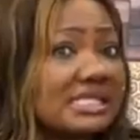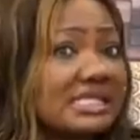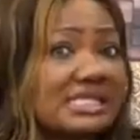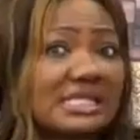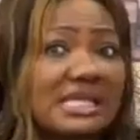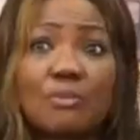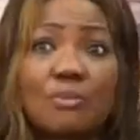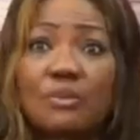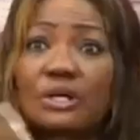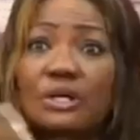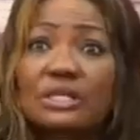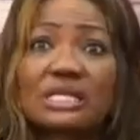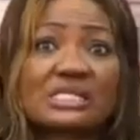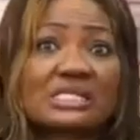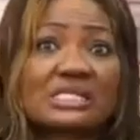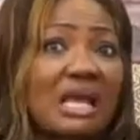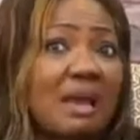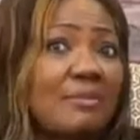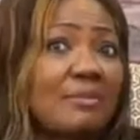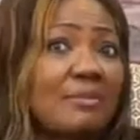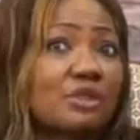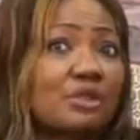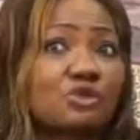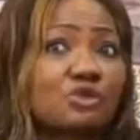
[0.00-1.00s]
Somebody's
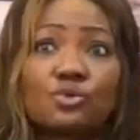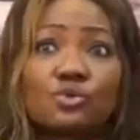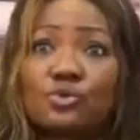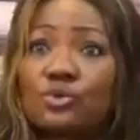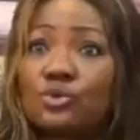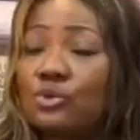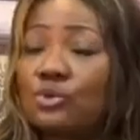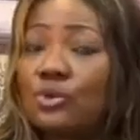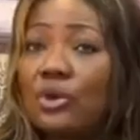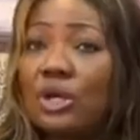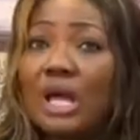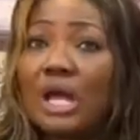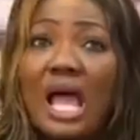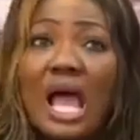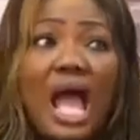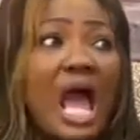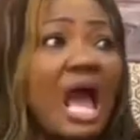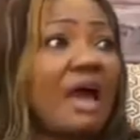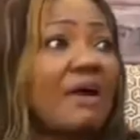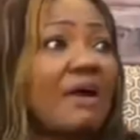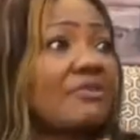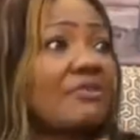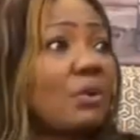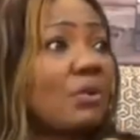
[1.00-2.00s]
coming to
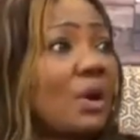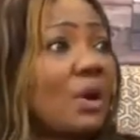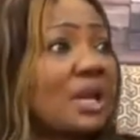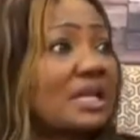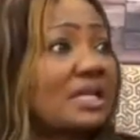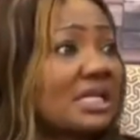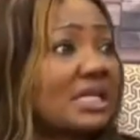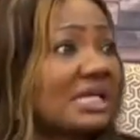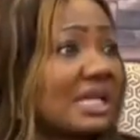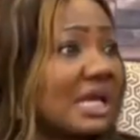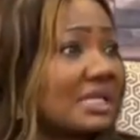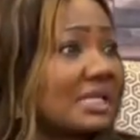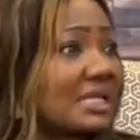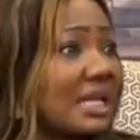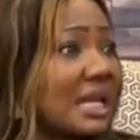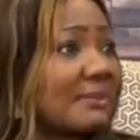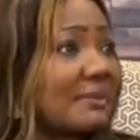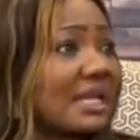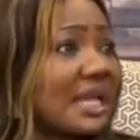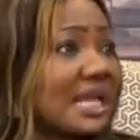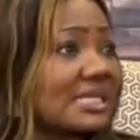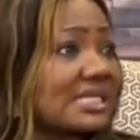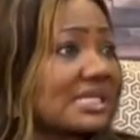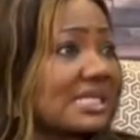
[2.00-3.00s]
have a wedding and I'm
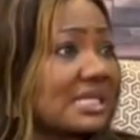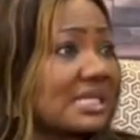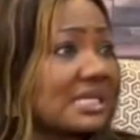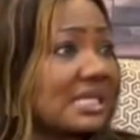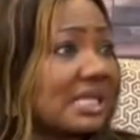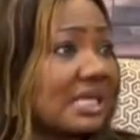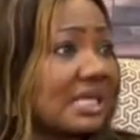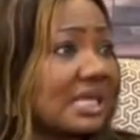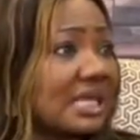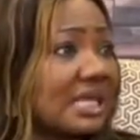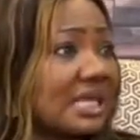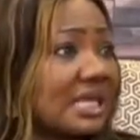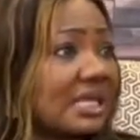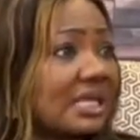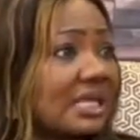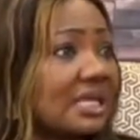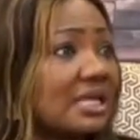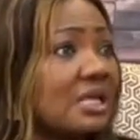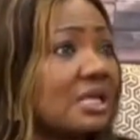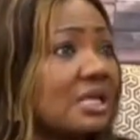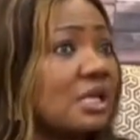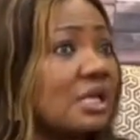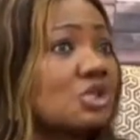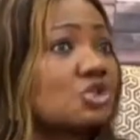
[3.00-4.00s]
cutting the cake.
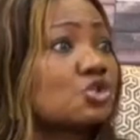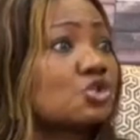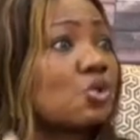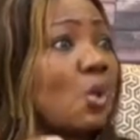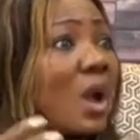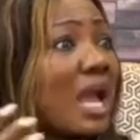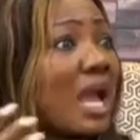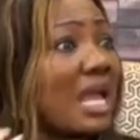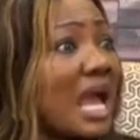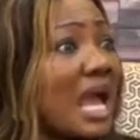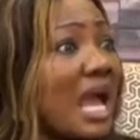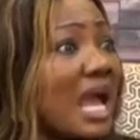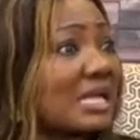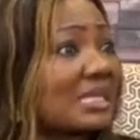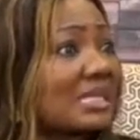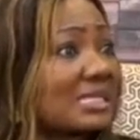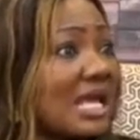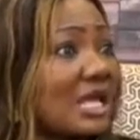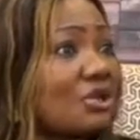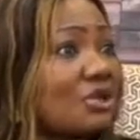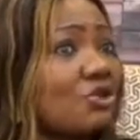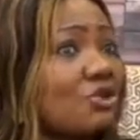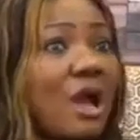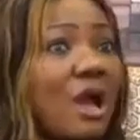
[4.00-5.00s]
So I asked,
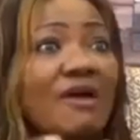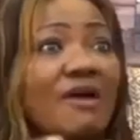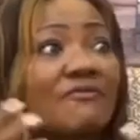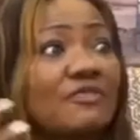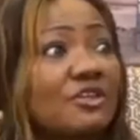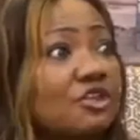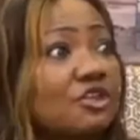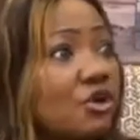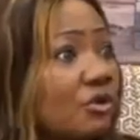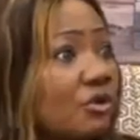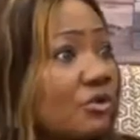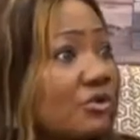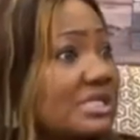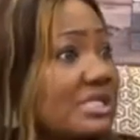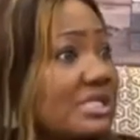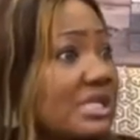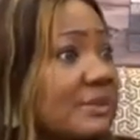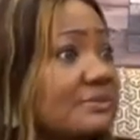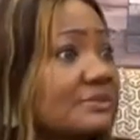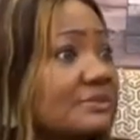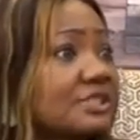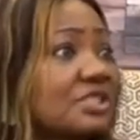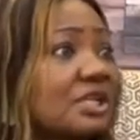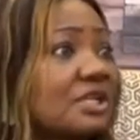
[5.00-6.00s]
are you having your
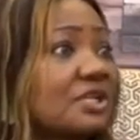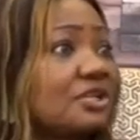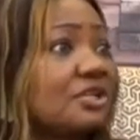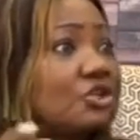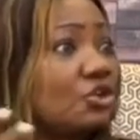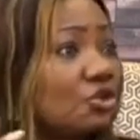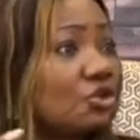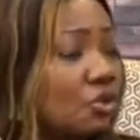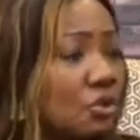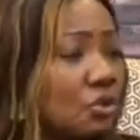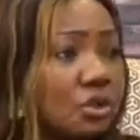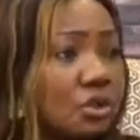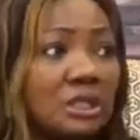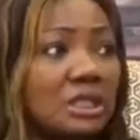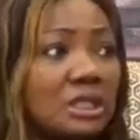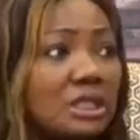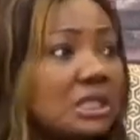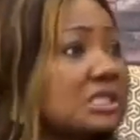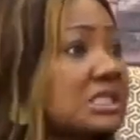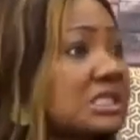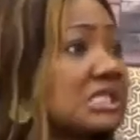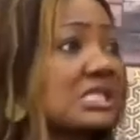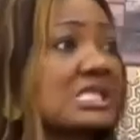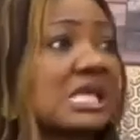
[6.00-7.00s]
reception? You know,
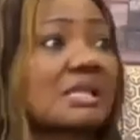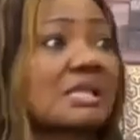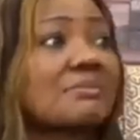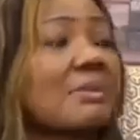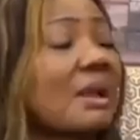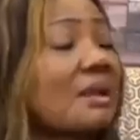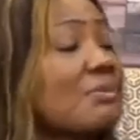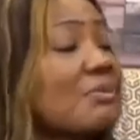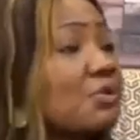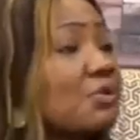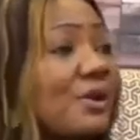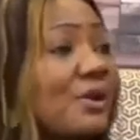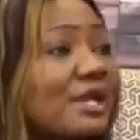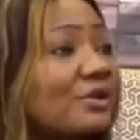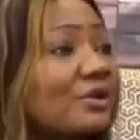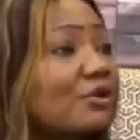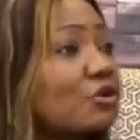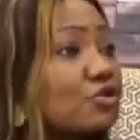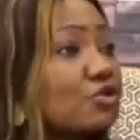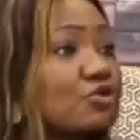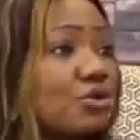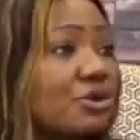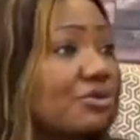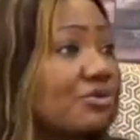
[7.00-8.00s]
she said, mommy, we are
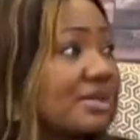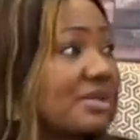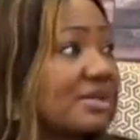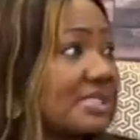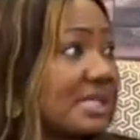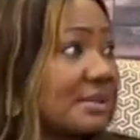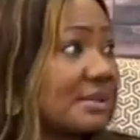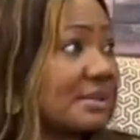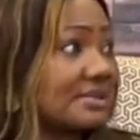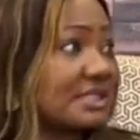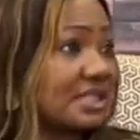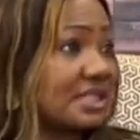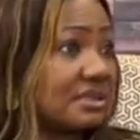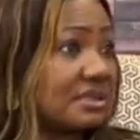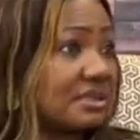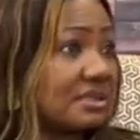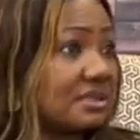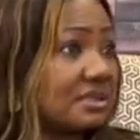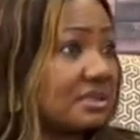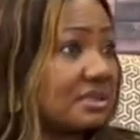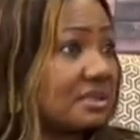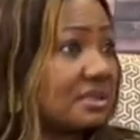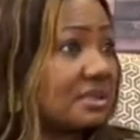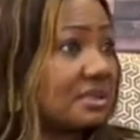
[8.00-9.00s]
not doing reception.
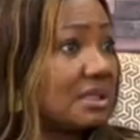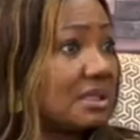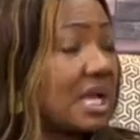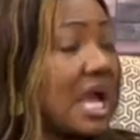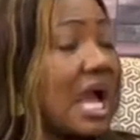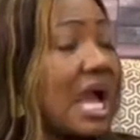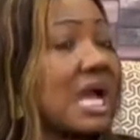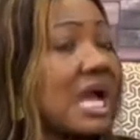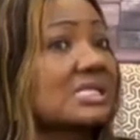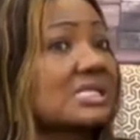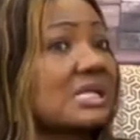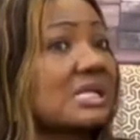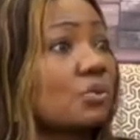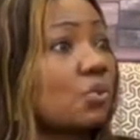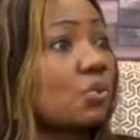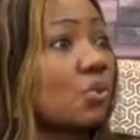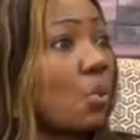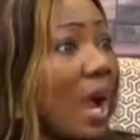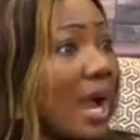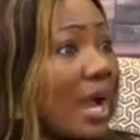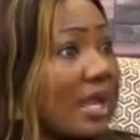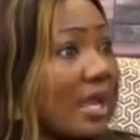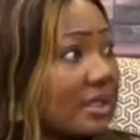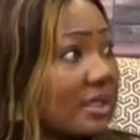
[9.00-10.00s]
I said,
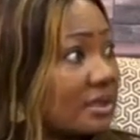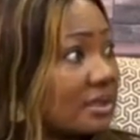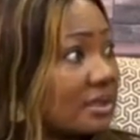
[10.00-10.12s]
why?